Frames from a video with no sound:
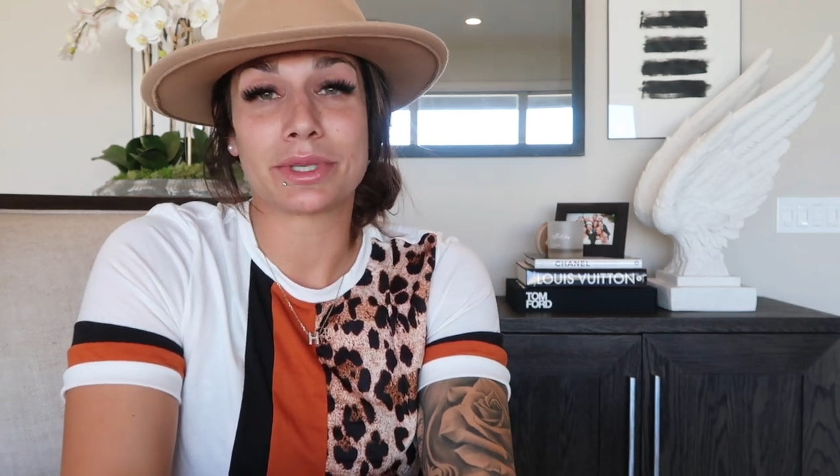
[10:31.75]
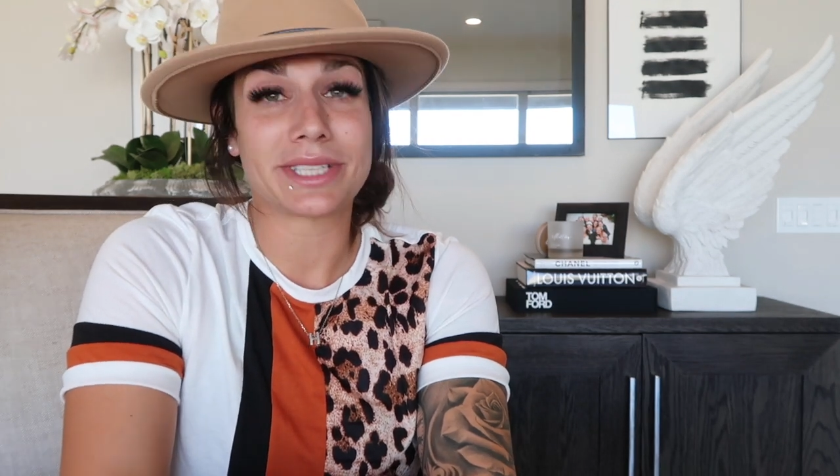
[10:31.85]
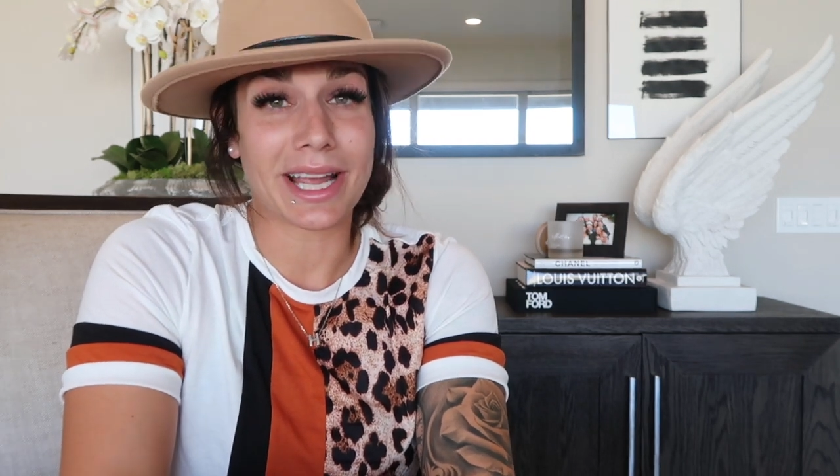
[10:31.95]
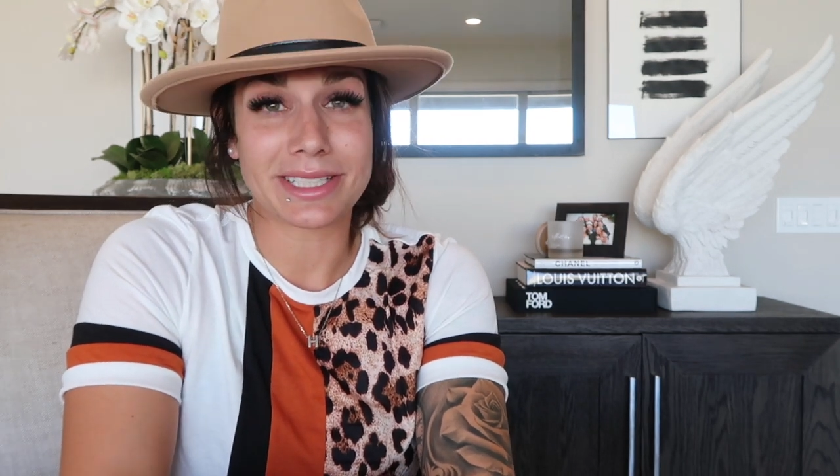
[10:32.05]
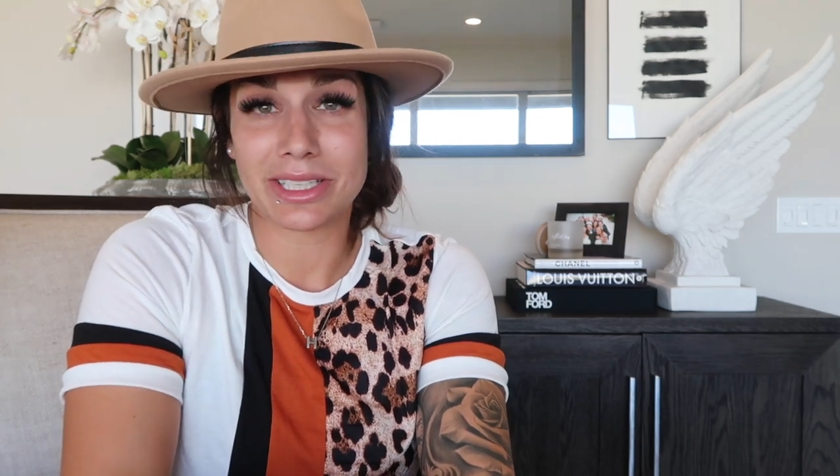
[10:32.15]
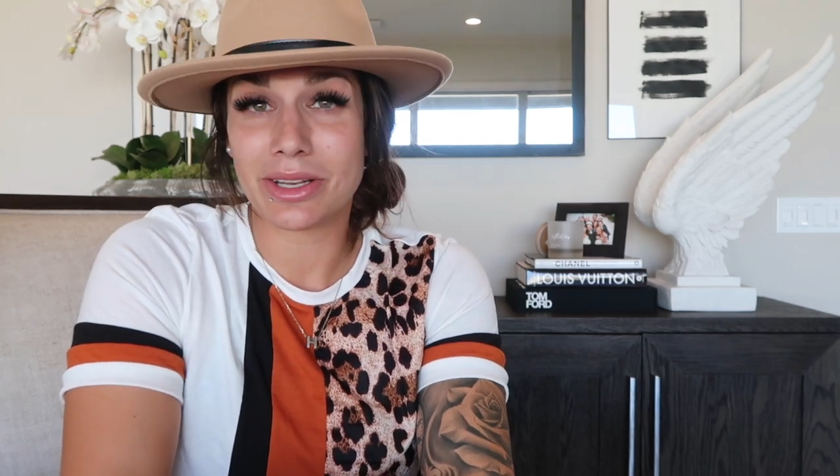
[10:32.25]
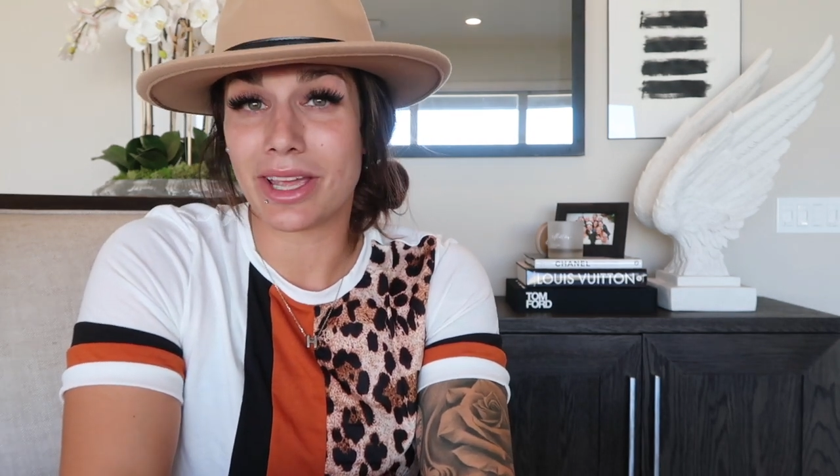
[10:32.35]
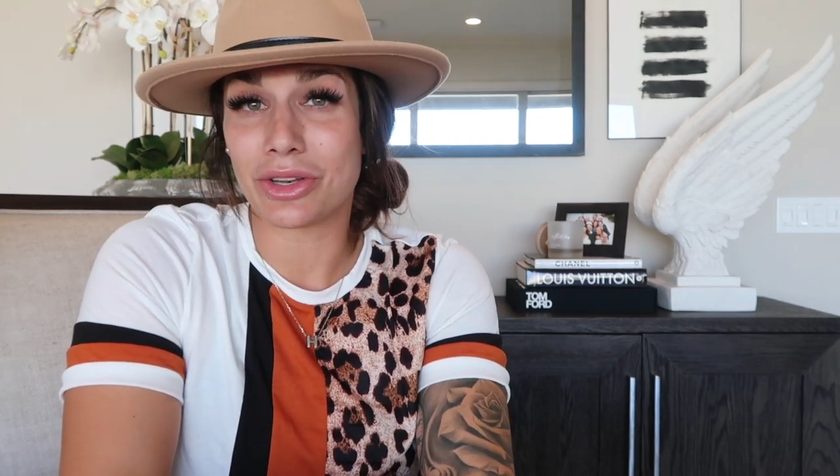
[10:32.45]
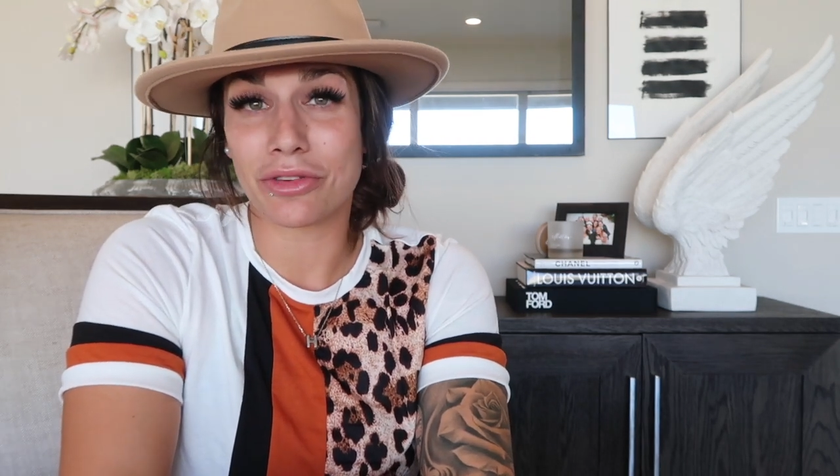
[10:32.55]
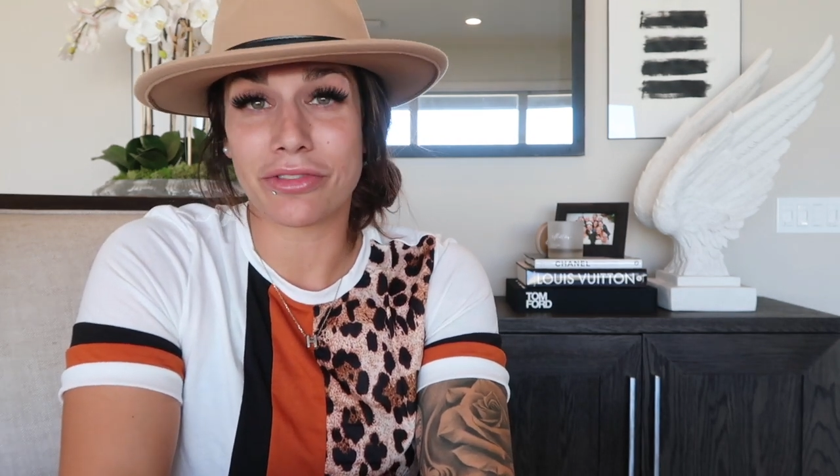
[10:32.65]
protected
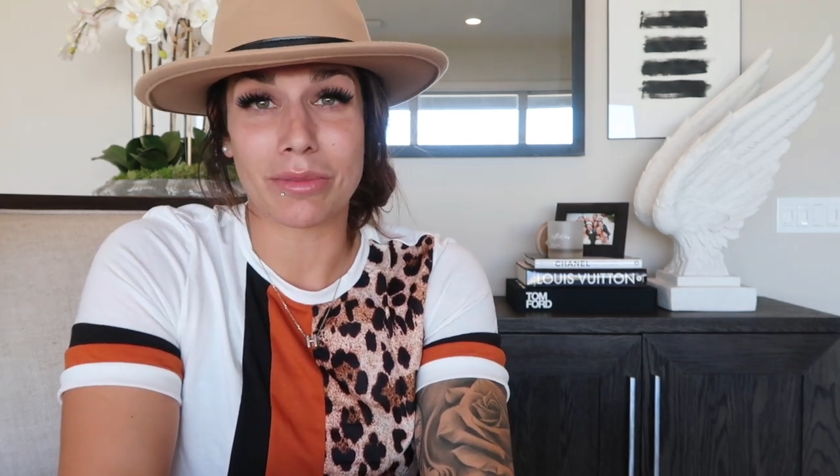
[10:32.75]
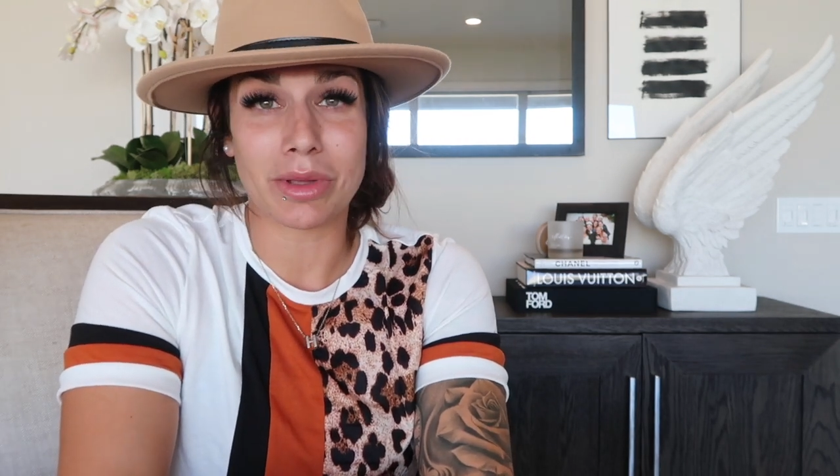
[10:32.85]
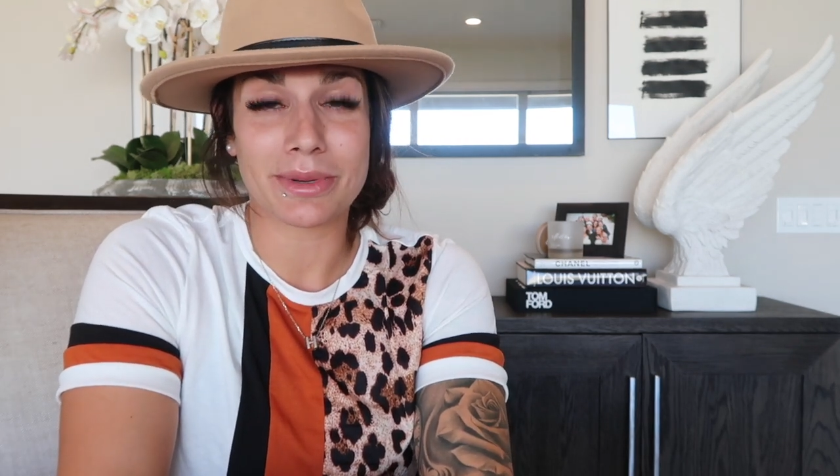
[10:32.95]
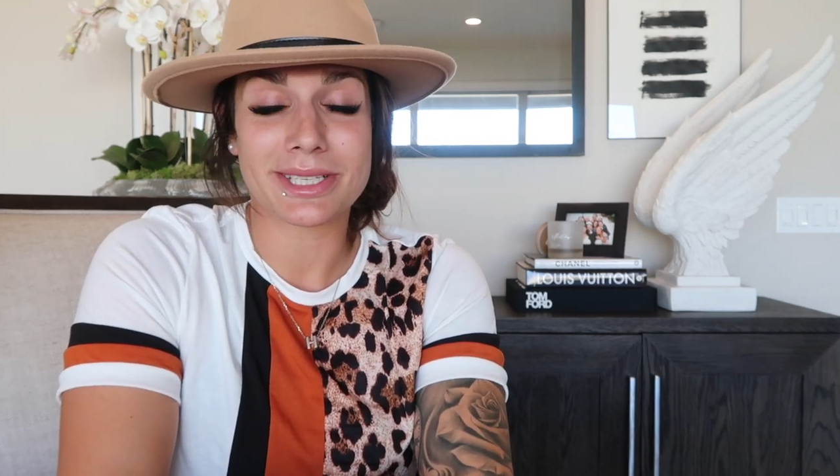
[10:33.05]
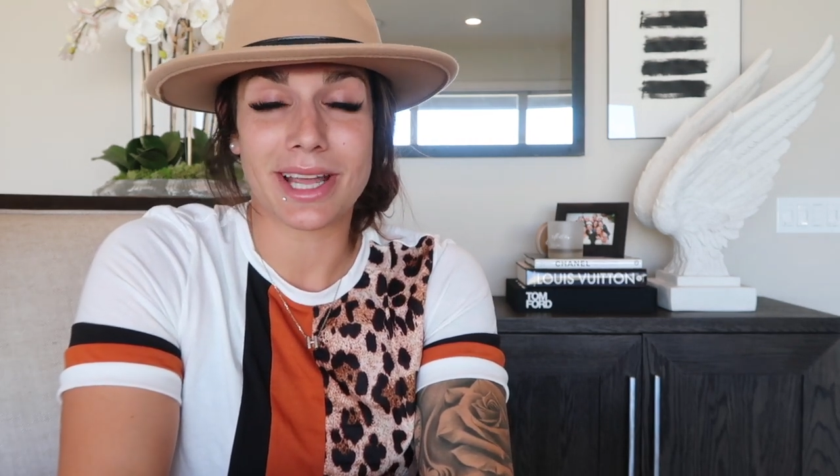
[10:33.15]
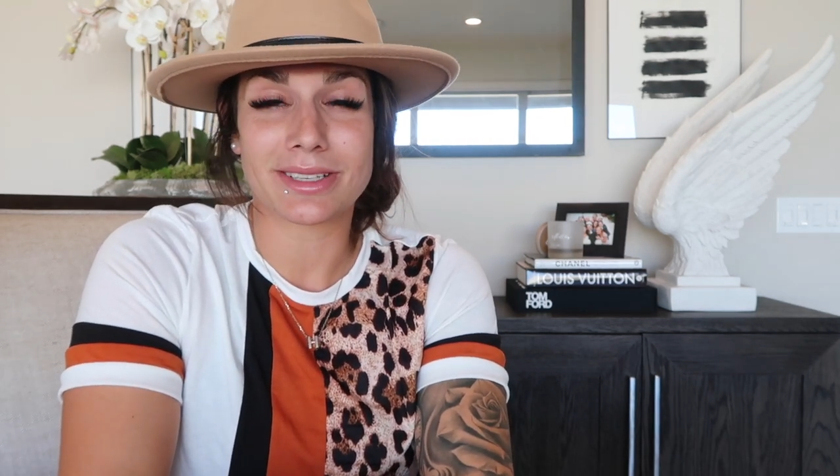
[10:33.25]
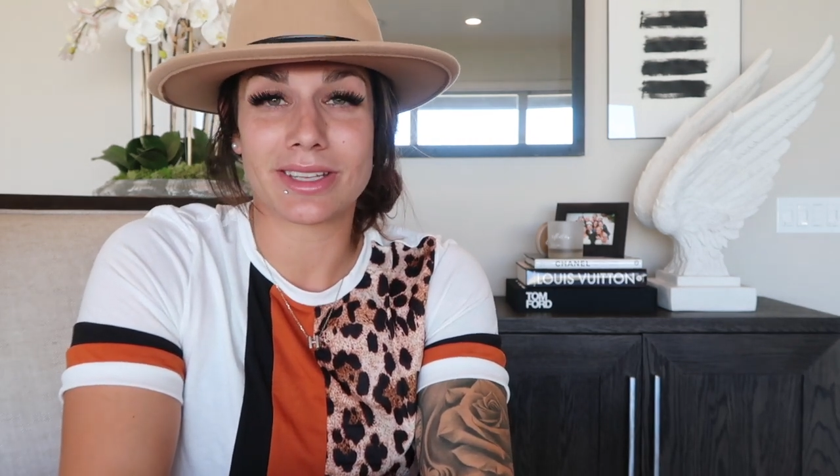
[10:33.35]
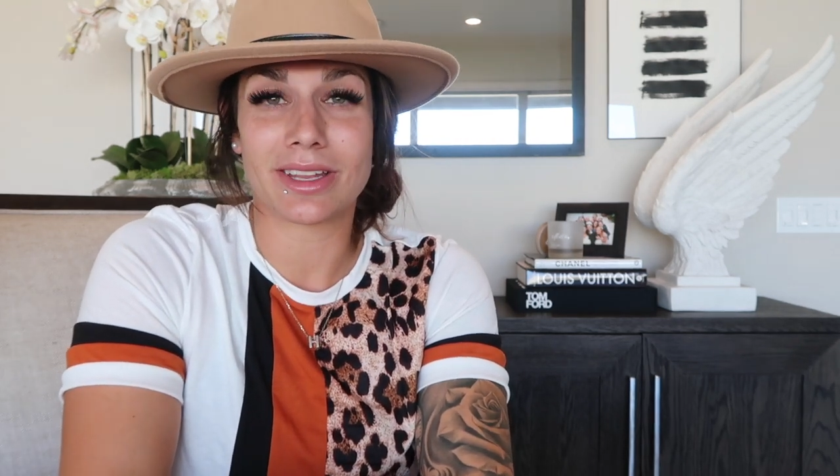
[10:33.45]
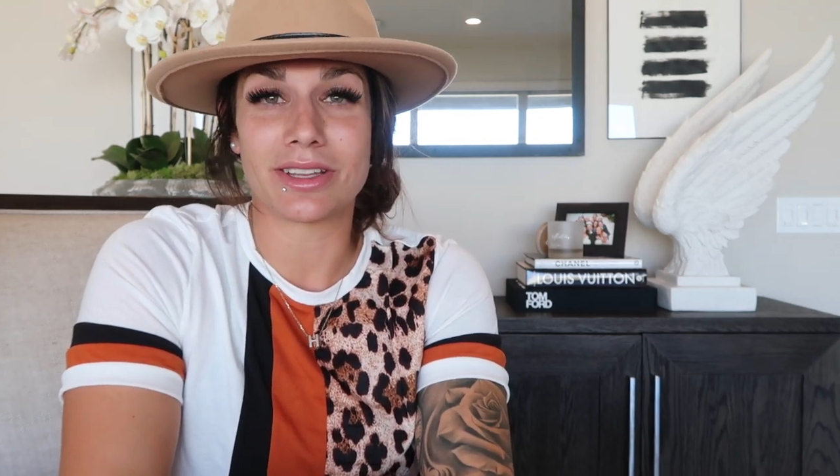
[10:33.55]
and your family protected.